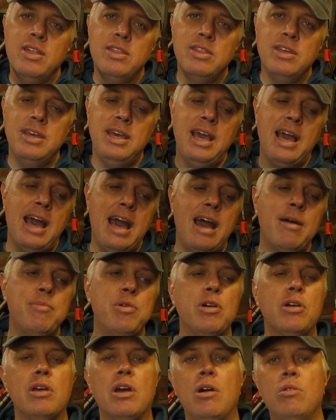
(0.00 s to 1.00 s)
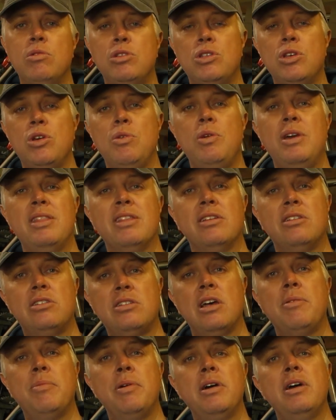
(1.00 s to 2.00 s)
the hammock I would do in the
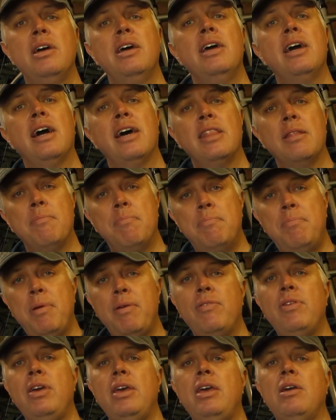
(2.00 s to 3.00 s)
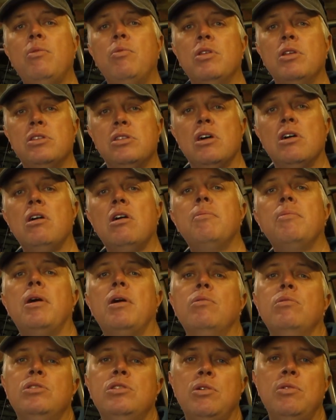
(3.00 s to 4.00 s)
summer and the bivy with a tarp
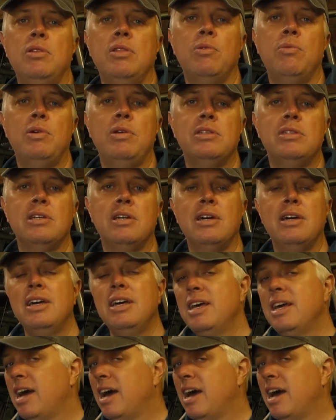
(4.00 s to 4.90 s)
I would do in the winter